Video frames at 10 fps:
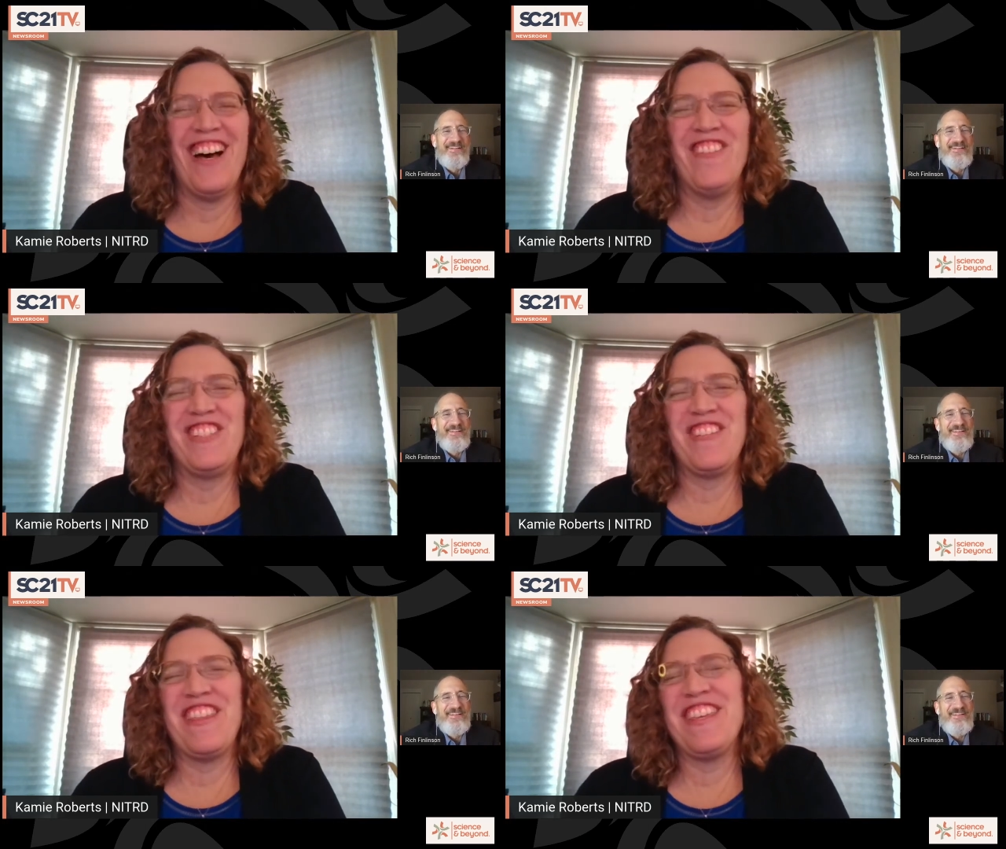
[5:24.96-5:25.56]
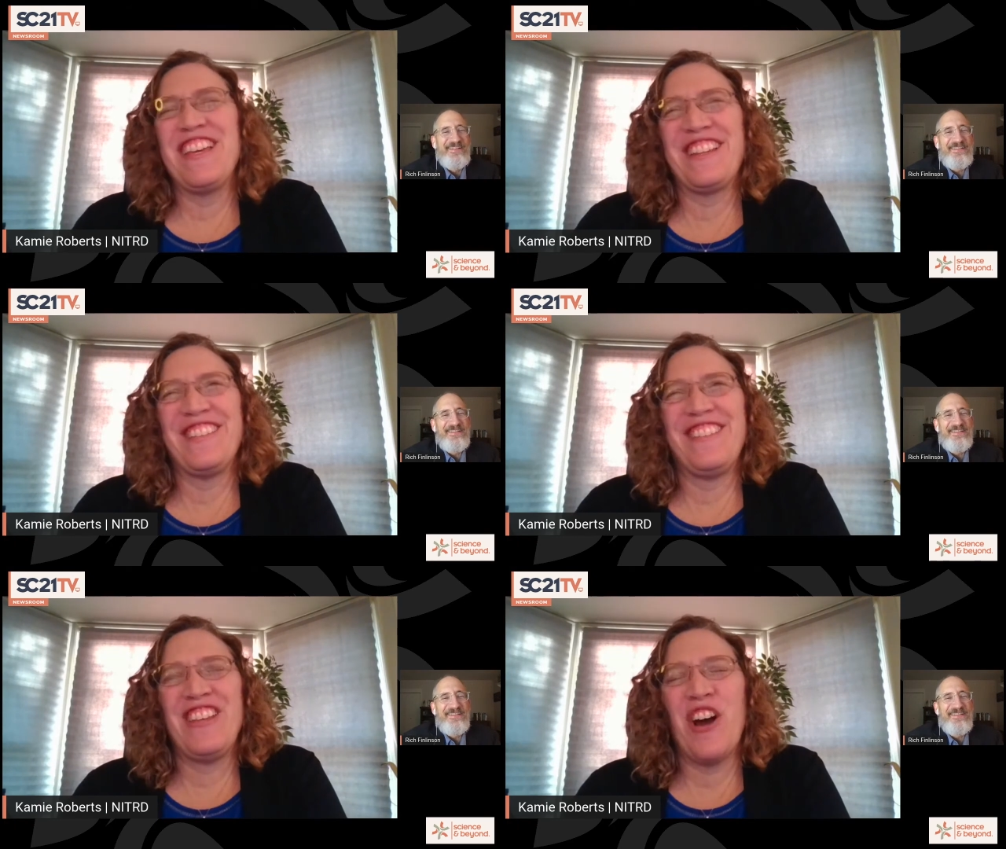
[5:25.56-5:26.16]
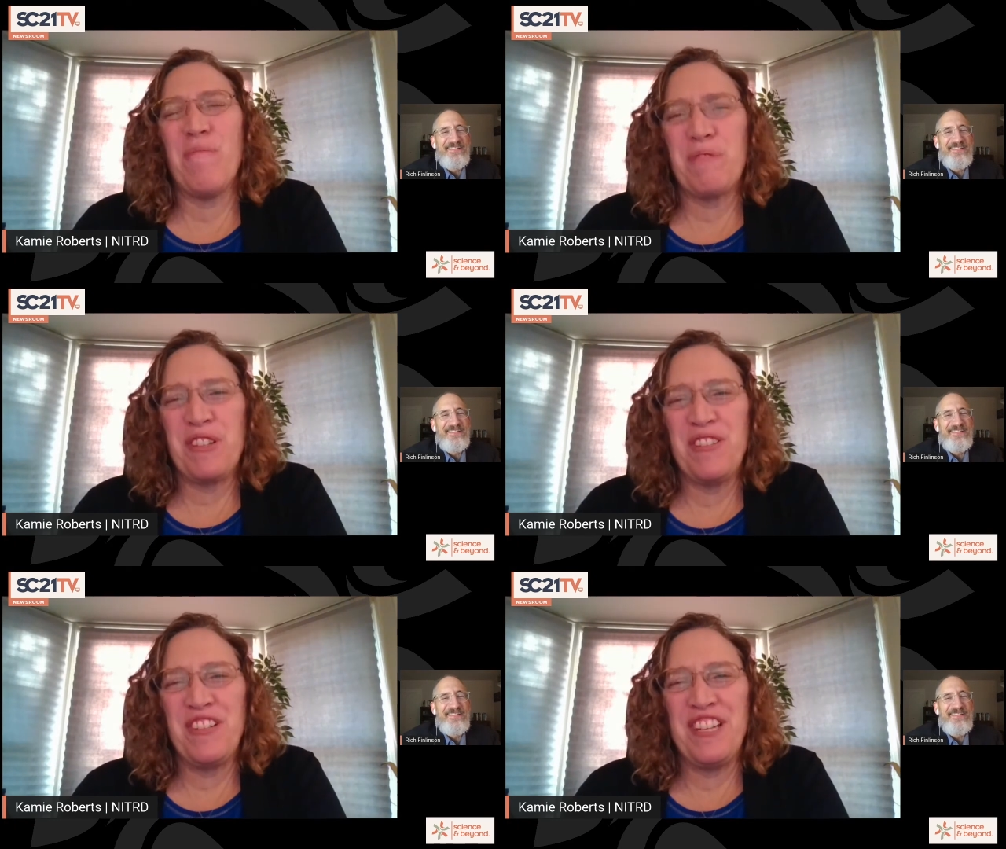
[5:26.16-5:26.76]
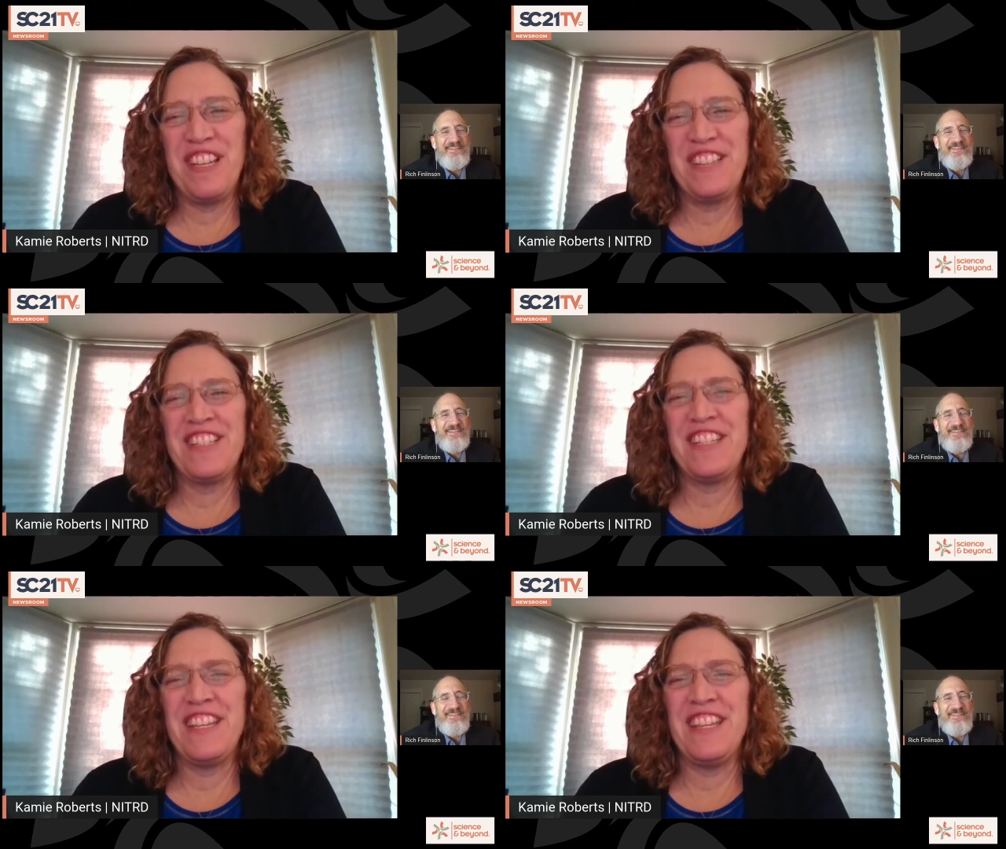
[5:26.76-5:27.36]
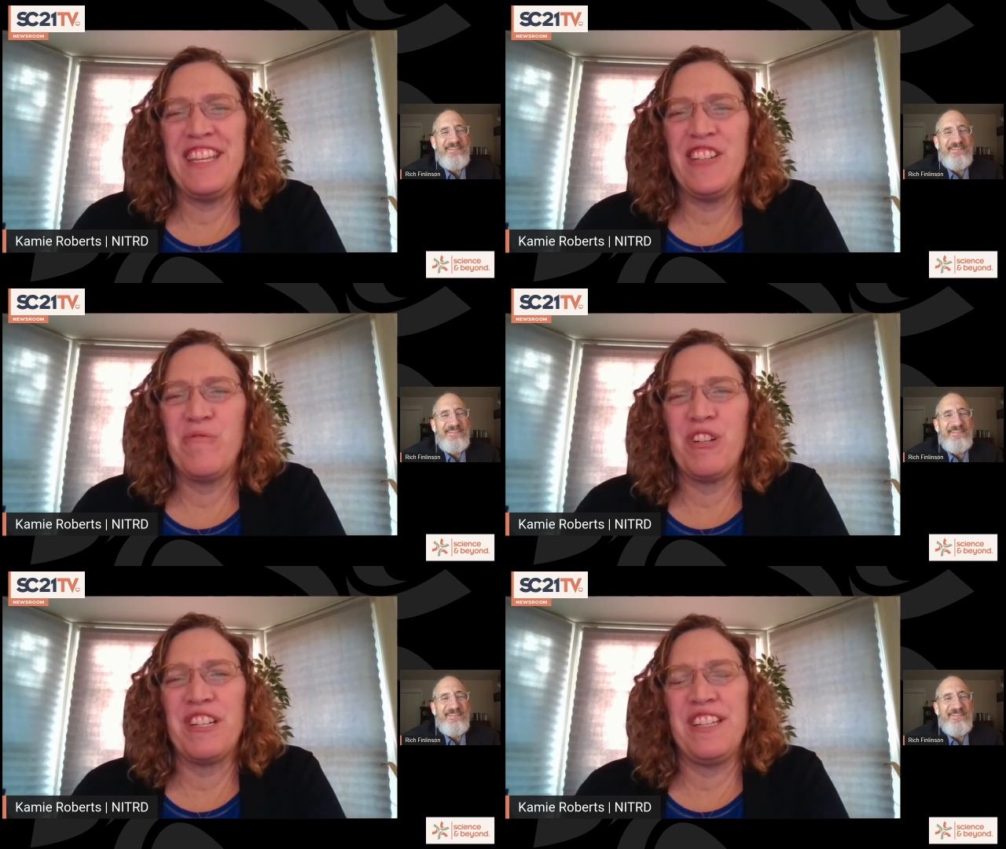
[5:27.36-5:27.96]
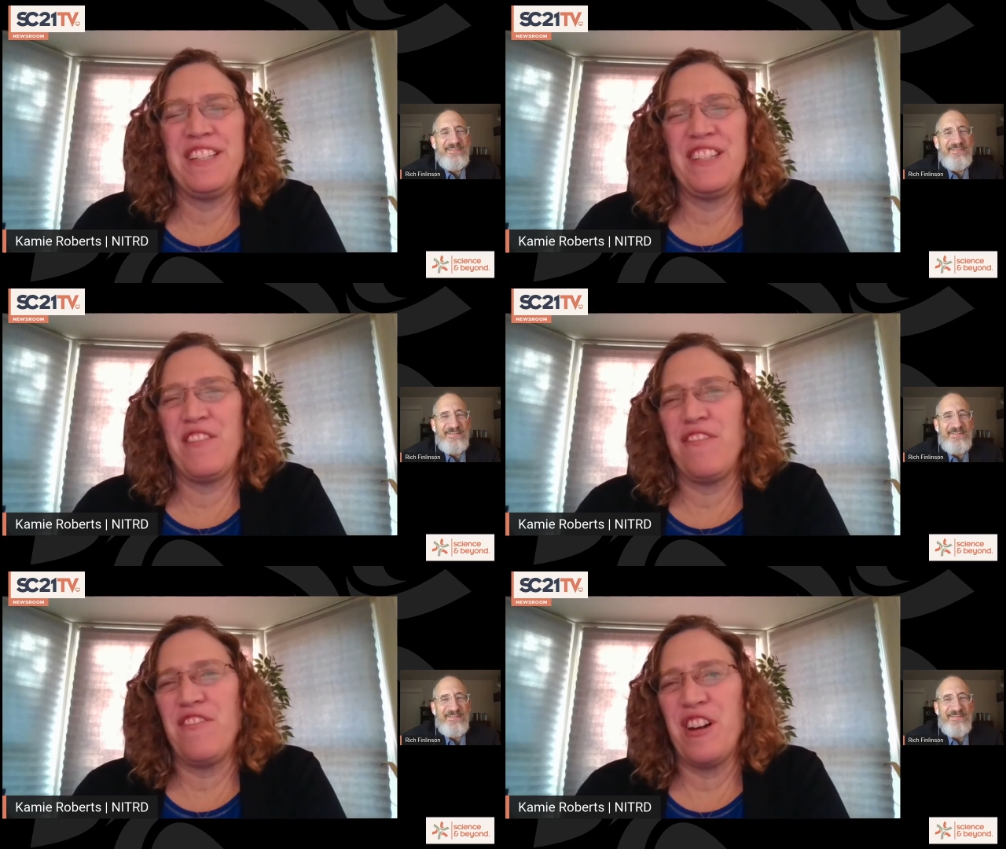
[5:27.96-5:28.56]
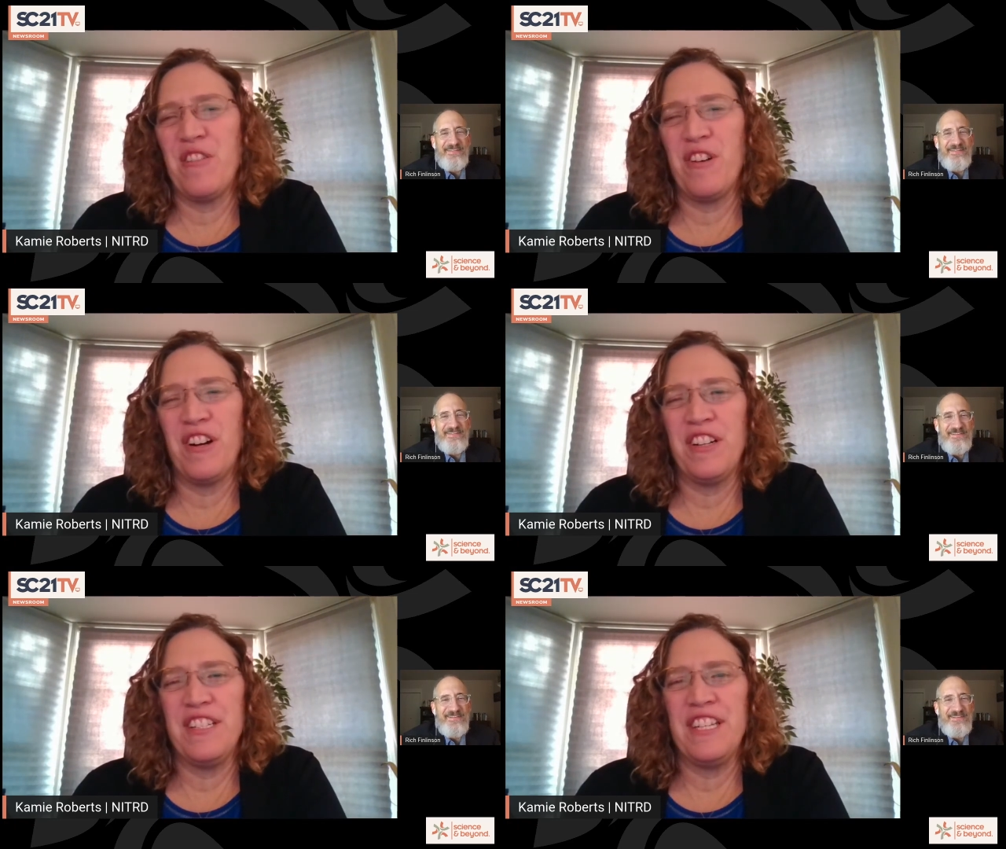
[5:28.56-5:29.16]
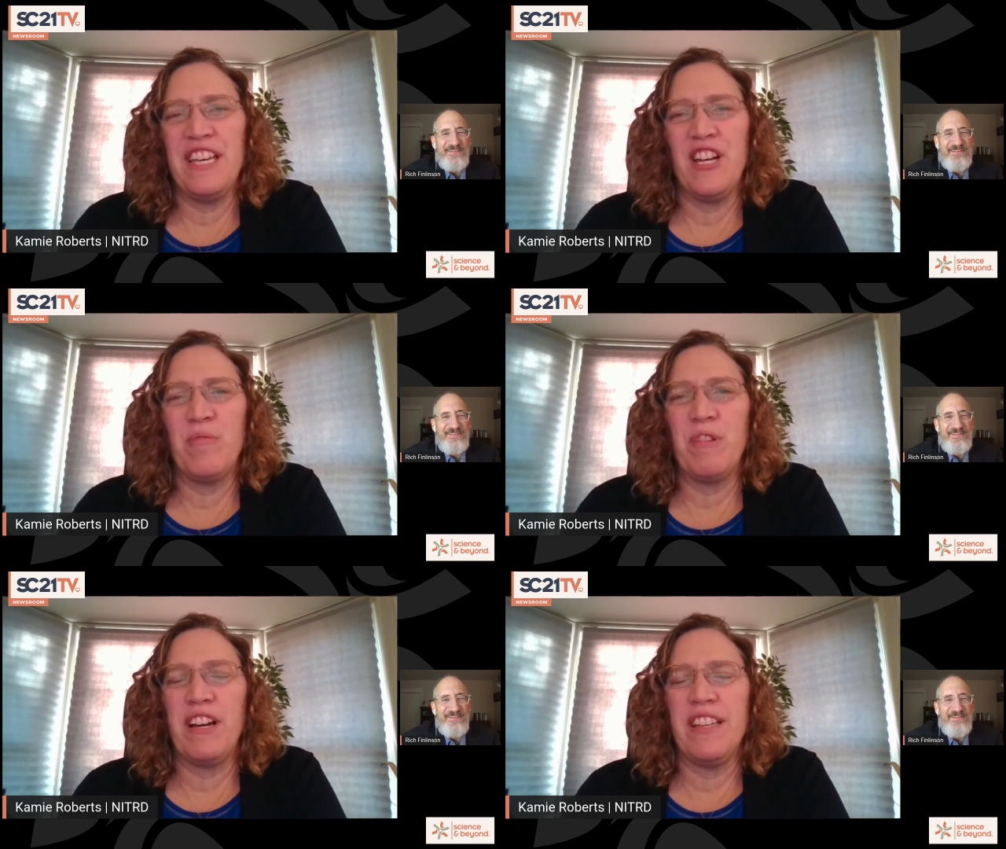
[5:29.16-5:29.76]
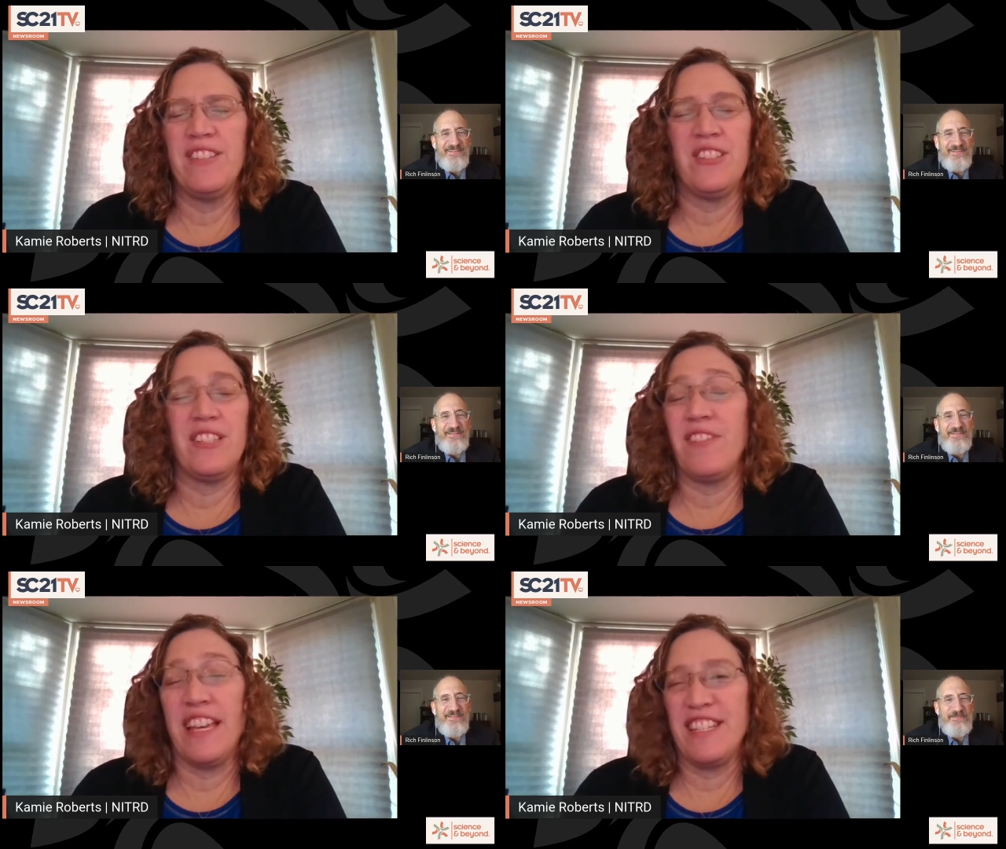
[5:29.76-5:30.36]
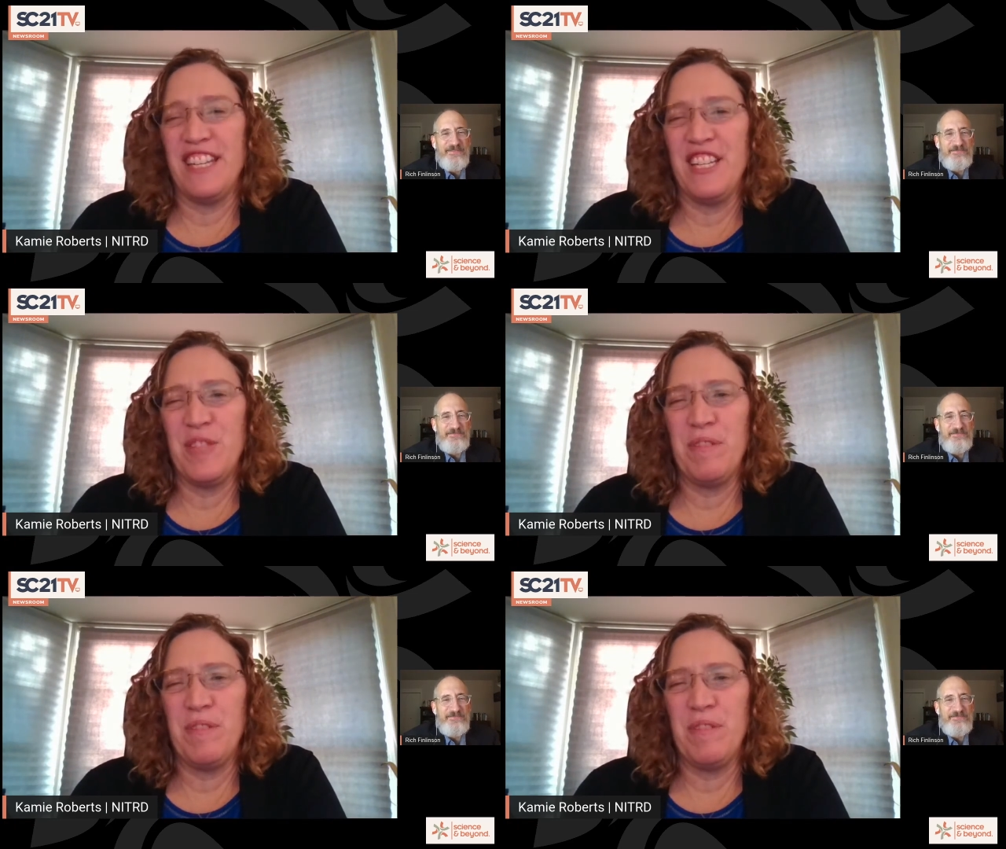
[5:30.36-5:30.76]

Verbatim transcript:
Speaker 1: um, so I think the opportunity to see the inner workings of federal R&D enterprise just fascinates